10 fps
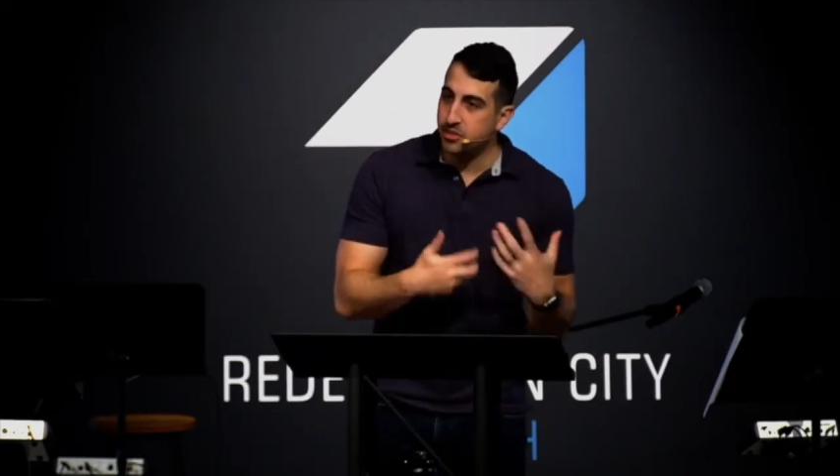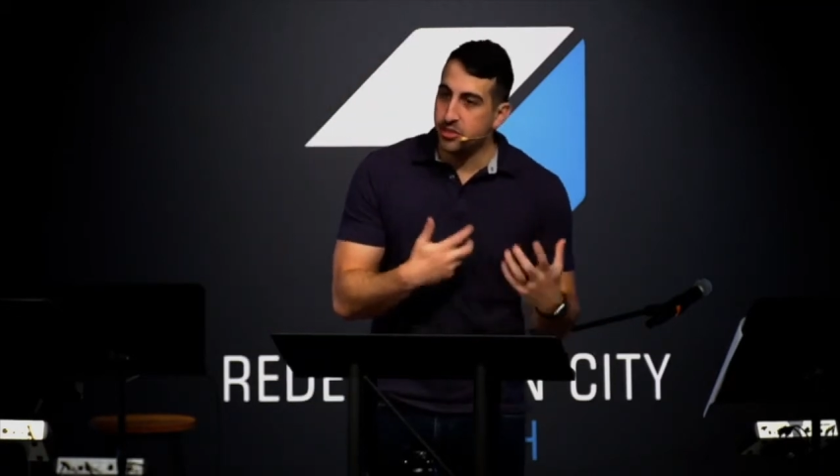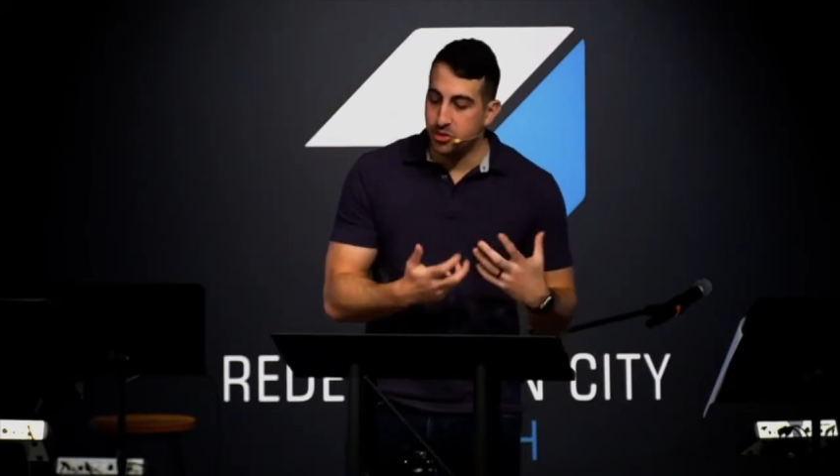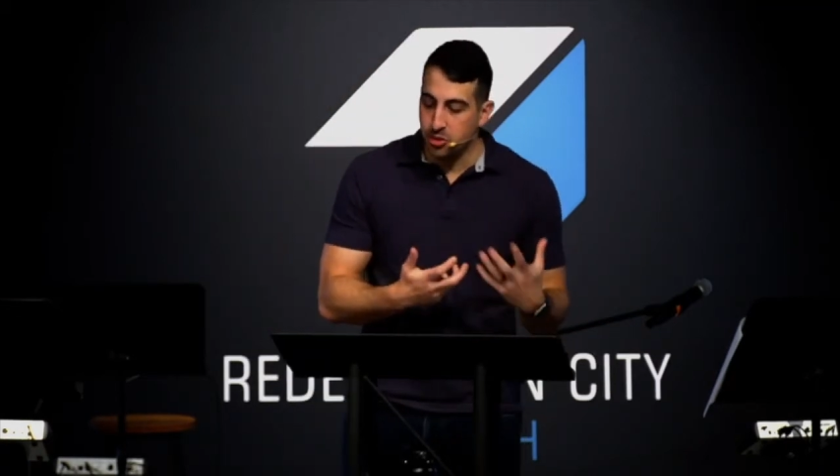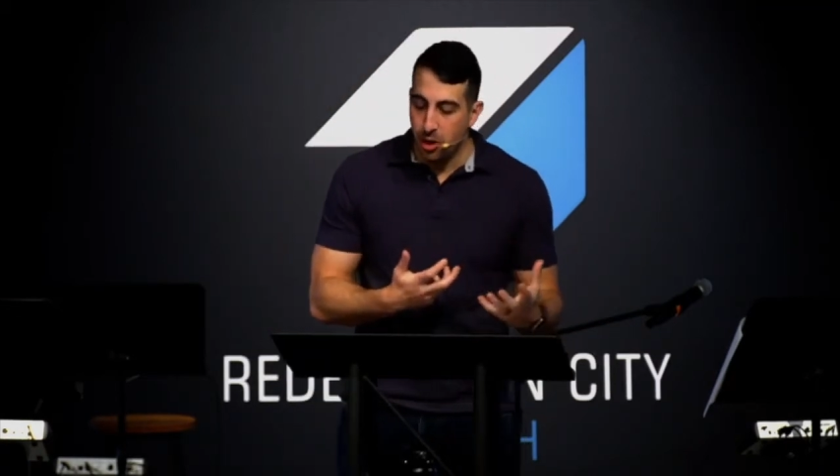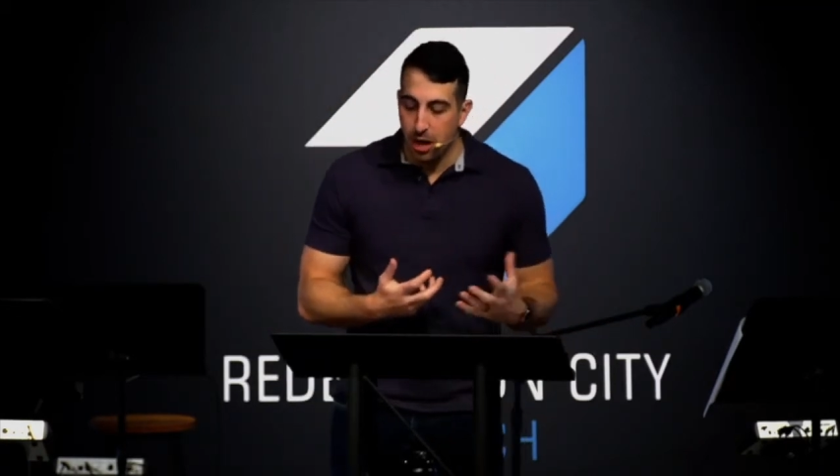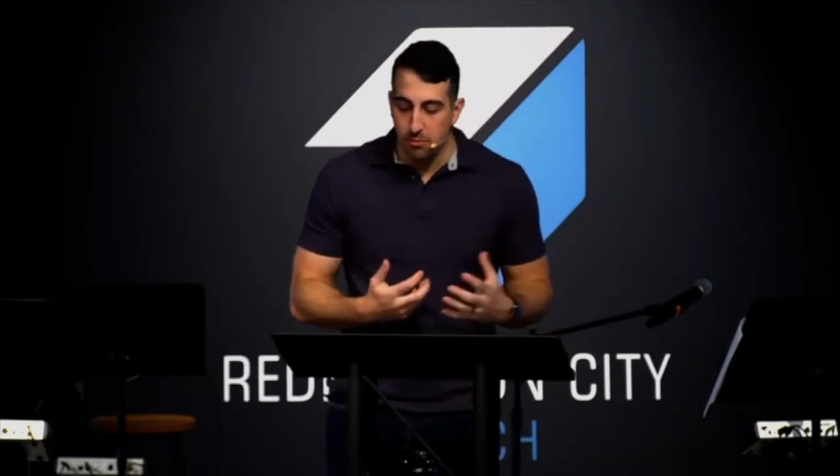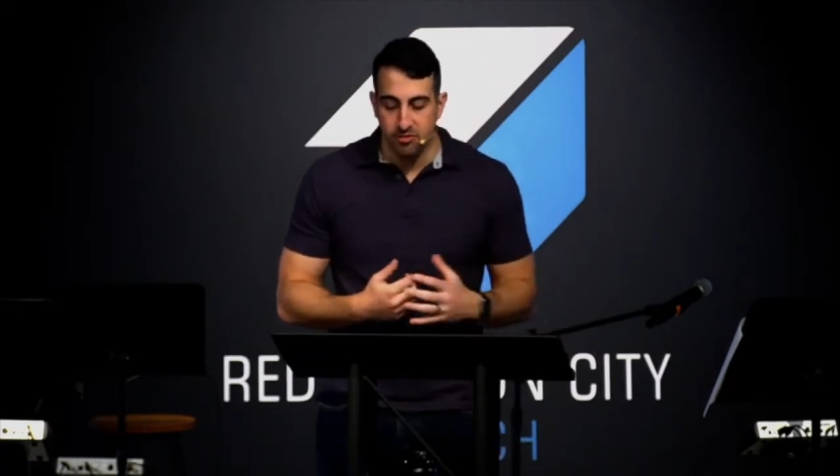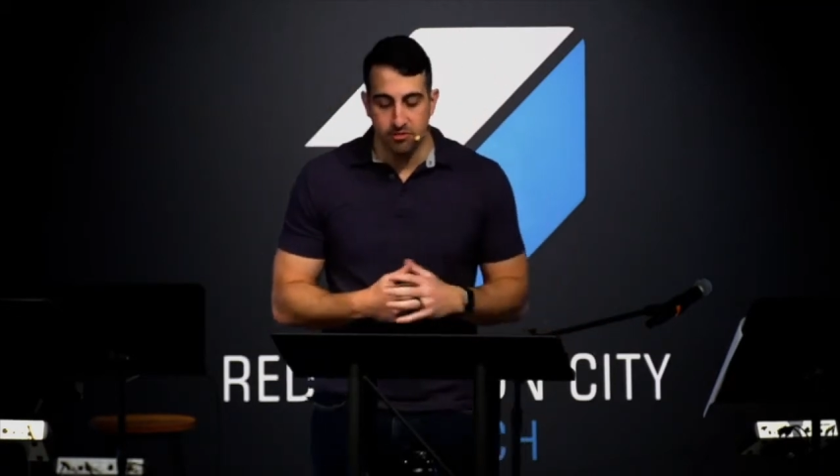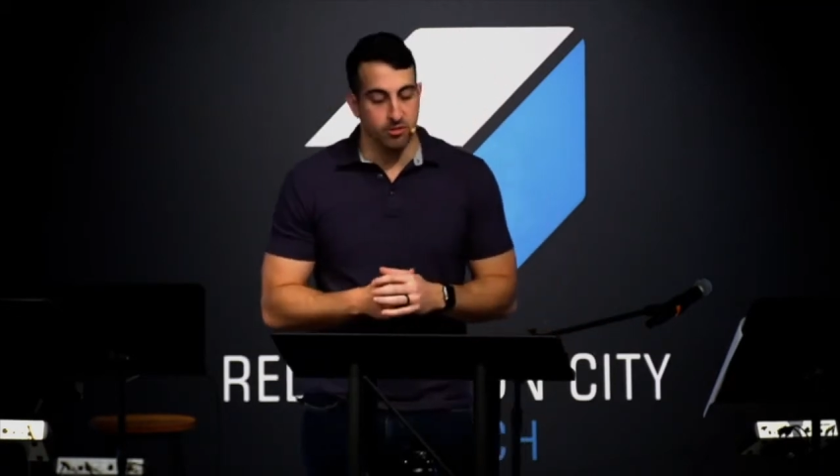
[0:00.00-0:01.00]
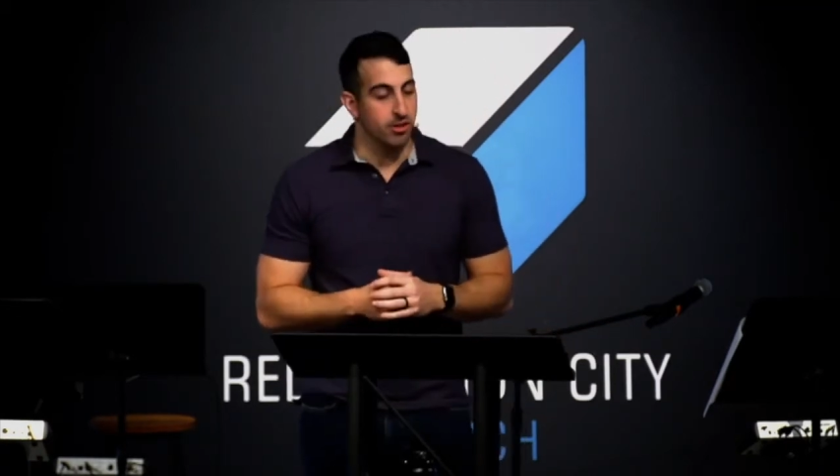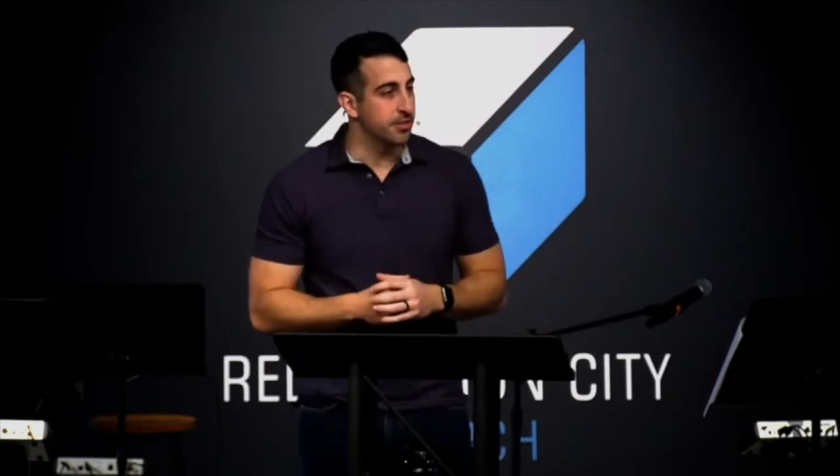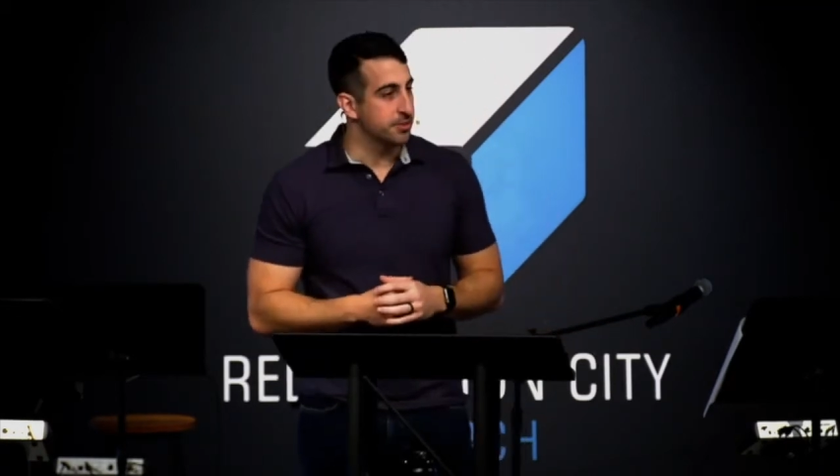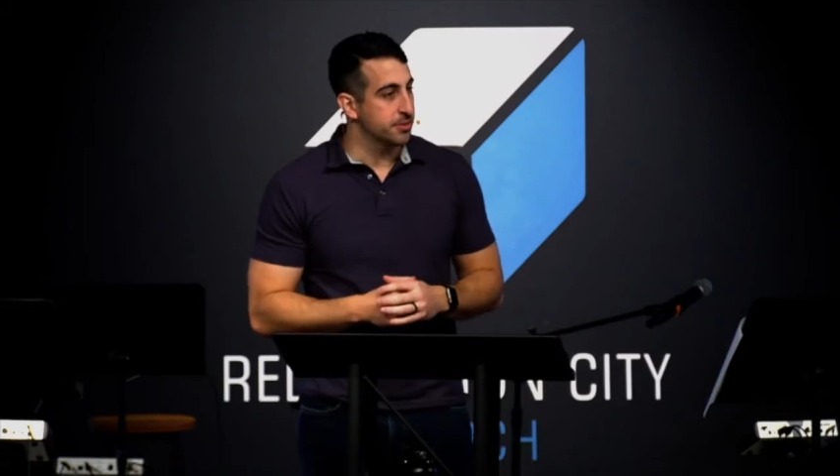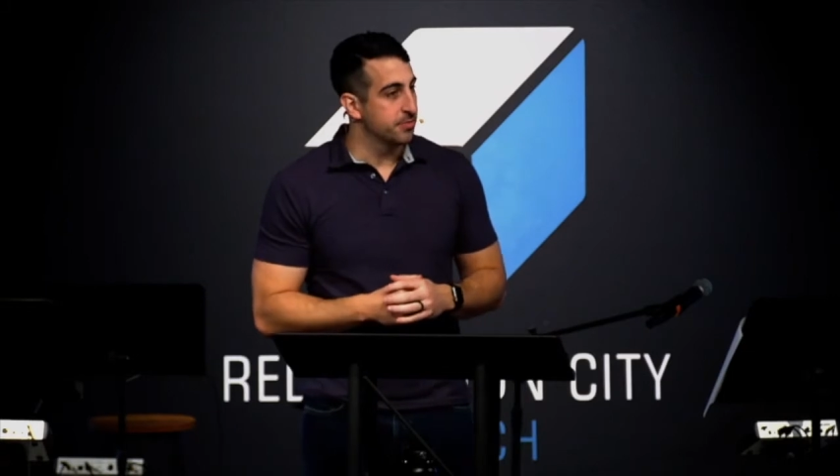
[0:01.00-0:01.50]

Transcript: is so helpful for us